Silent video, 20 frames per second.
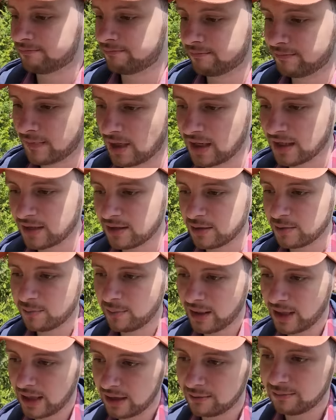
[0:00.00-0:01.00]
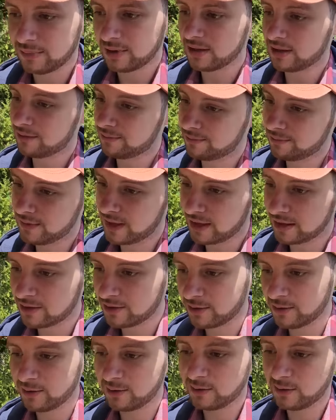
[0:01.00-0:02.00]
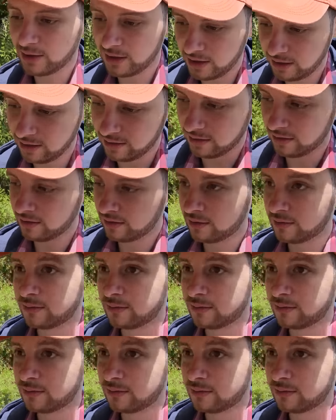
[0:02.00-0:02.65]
Not too bad, but not too great either.